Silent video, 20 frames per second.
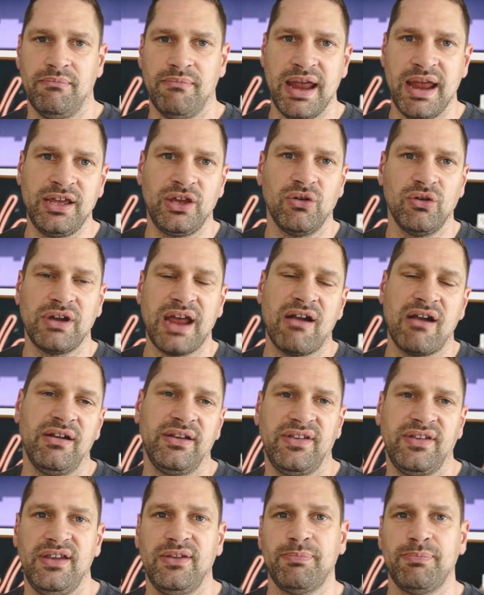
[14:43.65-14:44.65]
Make your
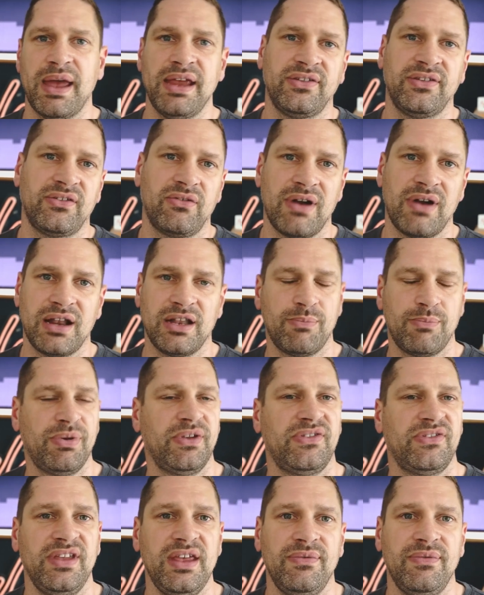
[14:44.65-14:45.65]
guarantees based around the
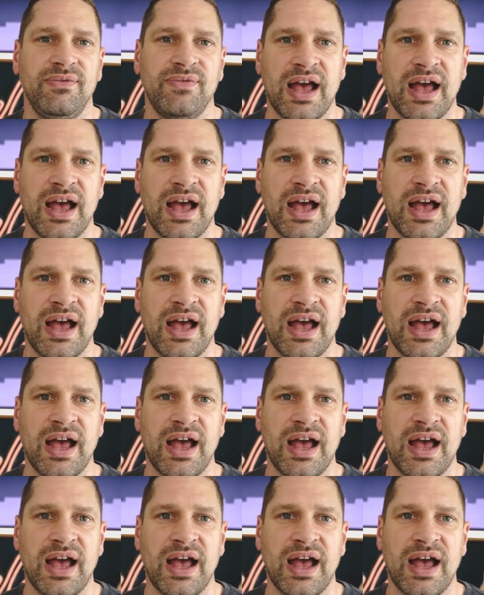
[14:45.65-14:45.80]
perceived